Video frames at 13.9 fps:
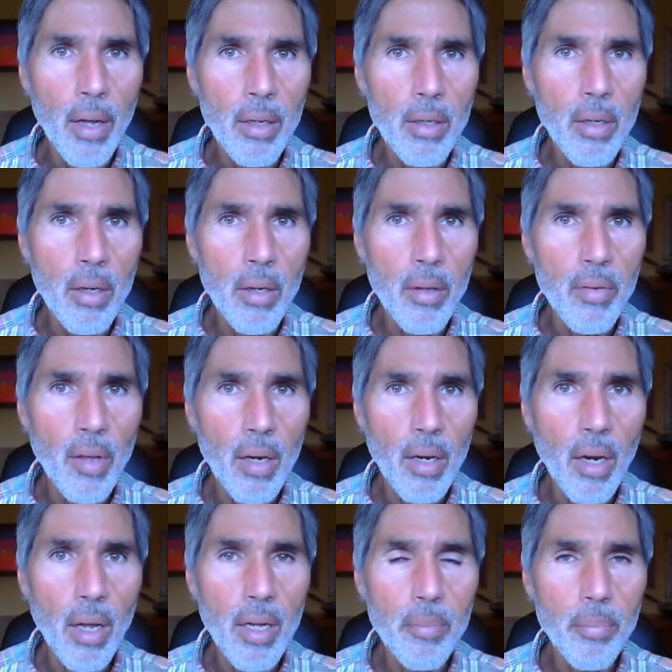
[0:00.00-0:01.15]
that the
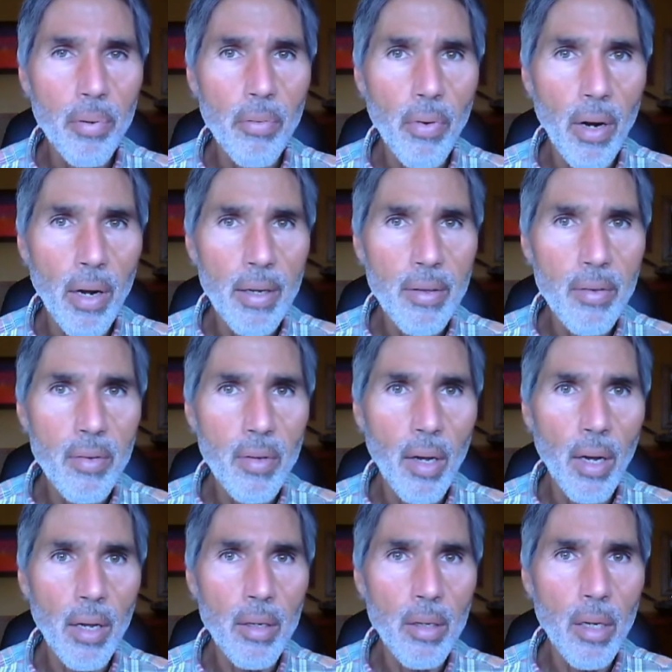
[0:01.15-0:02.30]
sunlight provides
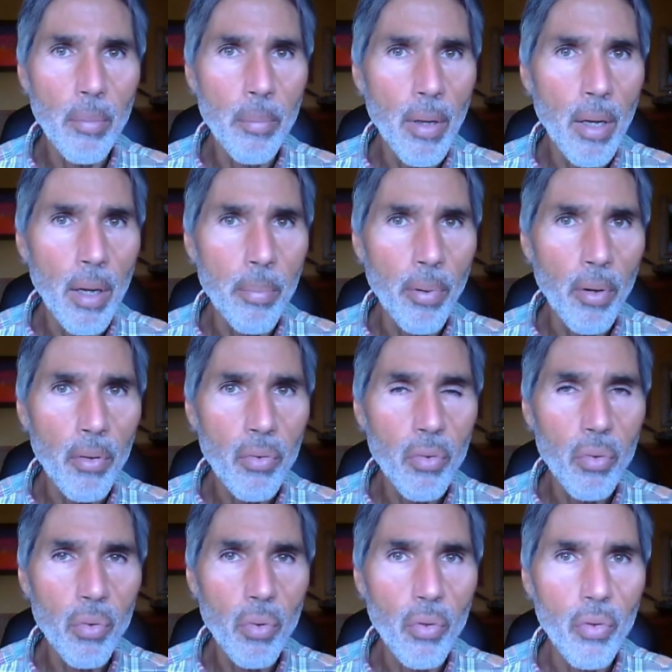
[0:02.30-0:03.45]
and a
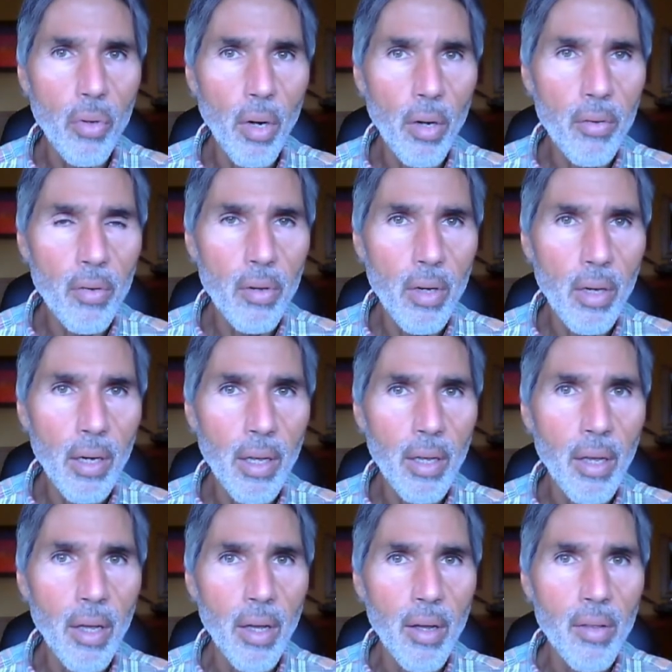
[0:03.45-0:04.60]
person who is
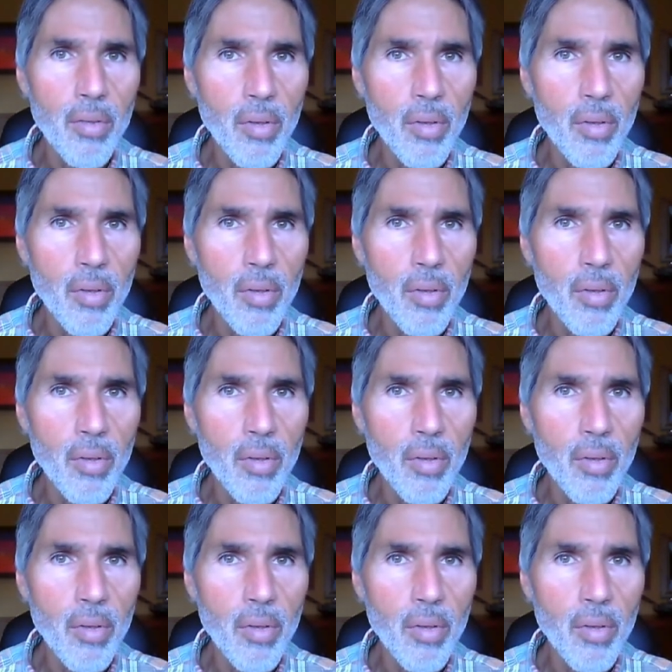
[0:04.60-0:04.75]
constantly